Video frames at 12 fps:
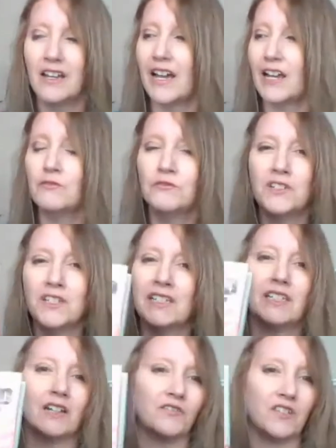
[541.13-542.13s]
I really
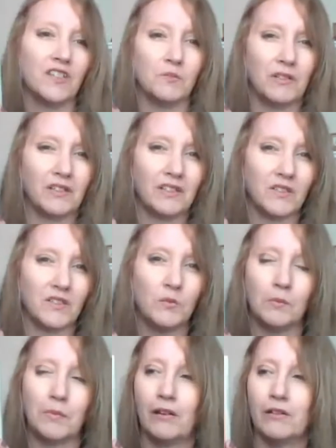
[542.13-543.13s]
love this book. It's
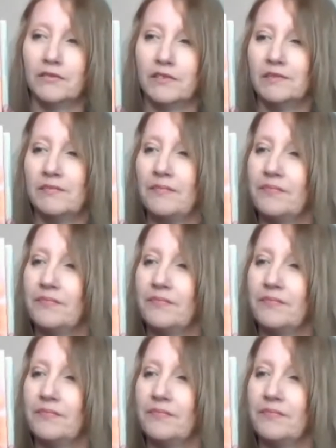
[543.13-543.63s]
super powerful.